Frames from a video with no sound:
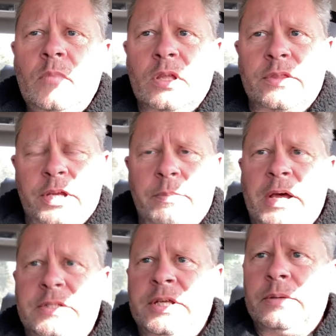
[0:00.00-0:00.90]
Think
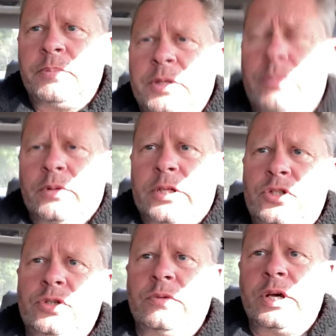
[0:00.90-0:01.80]
about 10 people
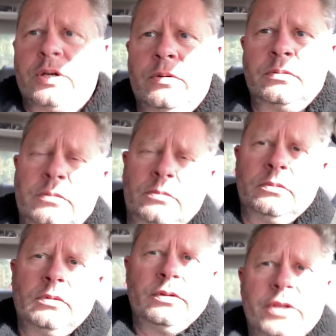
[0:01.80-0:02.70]
that you know
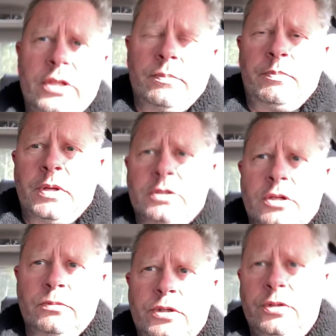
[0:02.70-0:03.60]
that depend
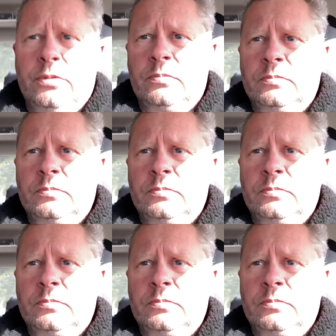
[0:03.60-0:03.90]
on you.